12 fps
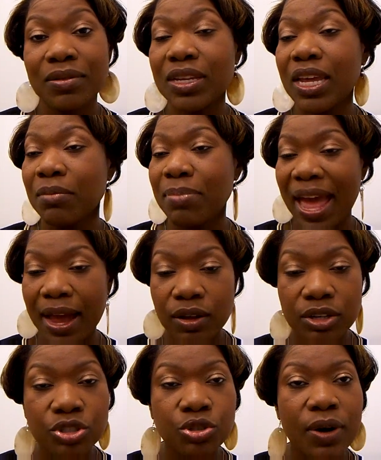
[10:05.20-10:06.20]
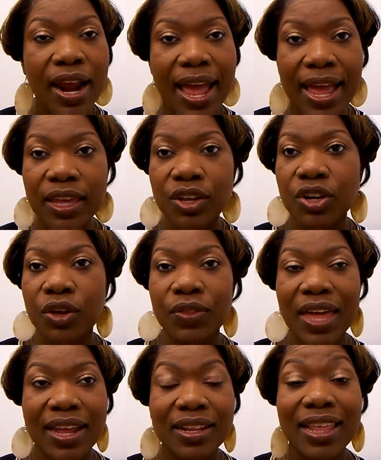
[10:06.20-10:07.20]
So get back on
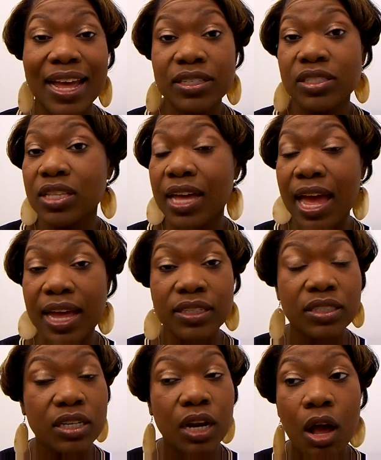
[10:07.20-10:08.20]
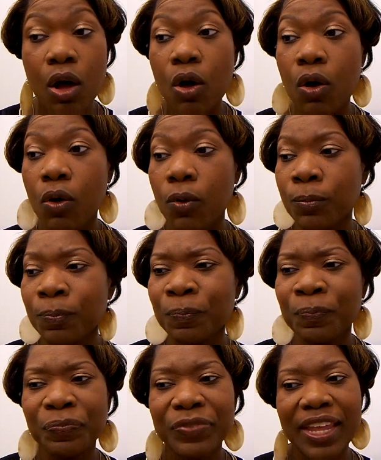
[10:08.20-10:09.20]
track. That's the constant
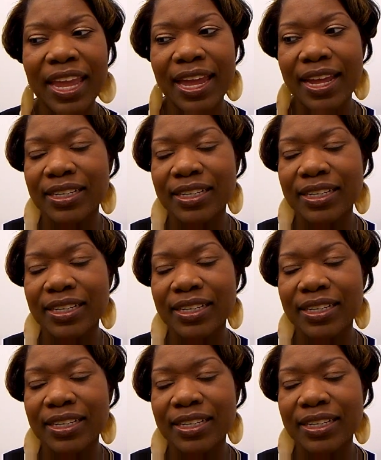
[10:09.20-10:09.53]
goal.